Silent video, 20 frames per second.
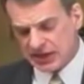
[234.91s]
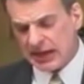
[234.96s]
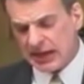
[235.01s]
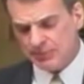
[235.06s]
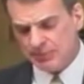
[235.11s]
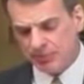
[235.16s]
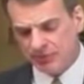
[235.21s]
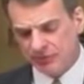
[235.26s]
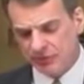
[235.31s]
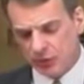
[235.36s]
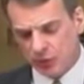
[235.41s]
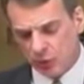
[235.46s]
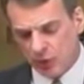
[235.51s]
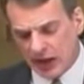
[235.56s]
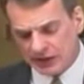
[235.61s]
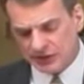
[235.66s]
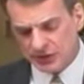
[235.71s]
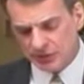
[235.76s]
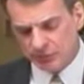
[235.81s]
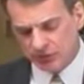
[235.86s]
type of
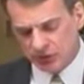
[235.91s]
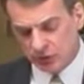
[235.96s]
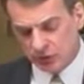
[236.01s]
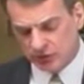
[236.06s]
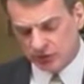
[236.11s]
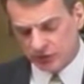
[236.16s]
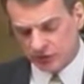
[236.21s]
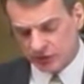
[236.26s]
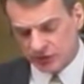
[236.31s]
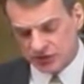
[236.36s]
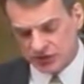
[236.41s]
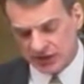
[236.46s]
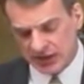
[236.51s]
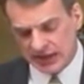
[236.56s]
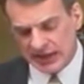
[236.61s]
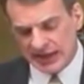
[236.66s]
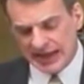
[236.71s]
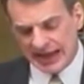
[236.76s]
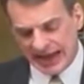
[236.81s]
quantum universe